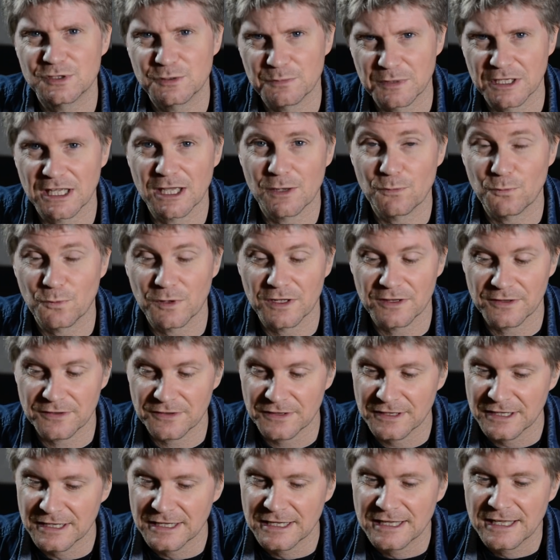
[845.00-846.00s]
to begin with.
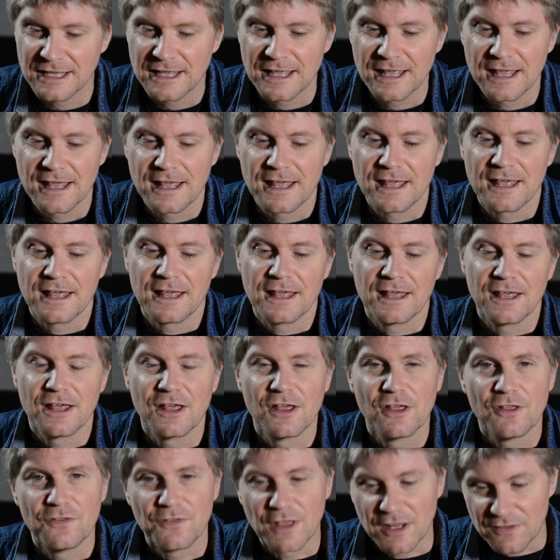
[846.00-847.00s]

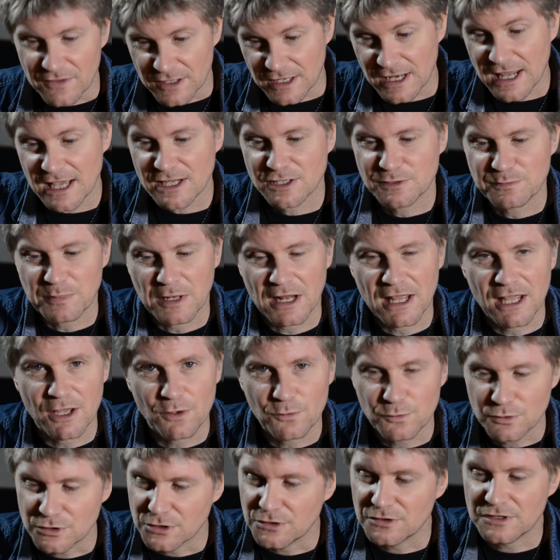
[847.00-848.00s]
Then the next player
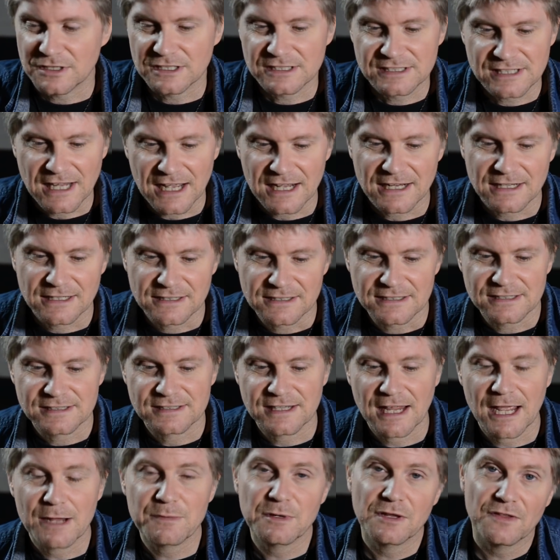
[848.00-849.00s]
will do exactly the
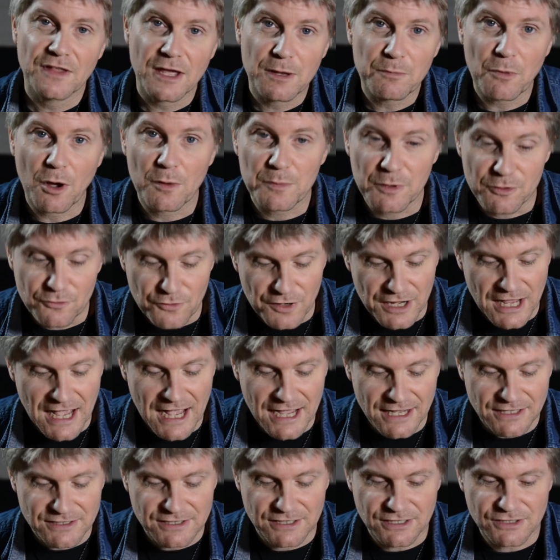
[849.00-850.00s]
same. Now they might be
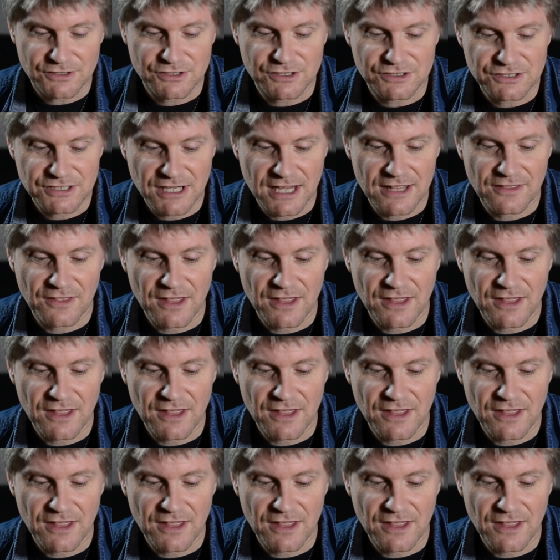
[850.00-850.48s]
reacting, so say